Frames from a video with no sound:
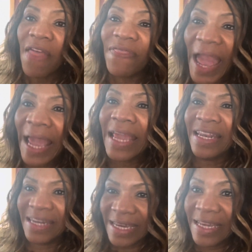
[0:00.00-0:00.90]
They
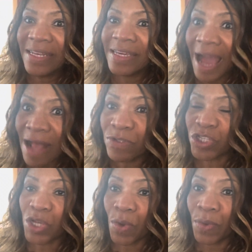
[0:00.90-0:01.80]
need
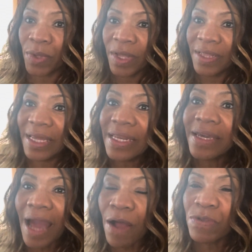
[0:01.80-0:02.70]
counsel. They need
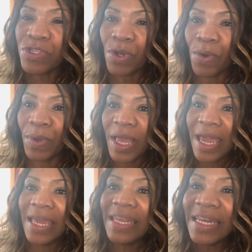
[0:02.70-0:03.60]
counsel,
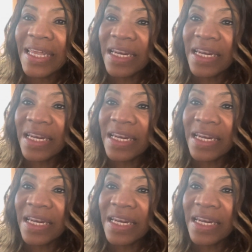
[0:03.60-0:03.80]
and they need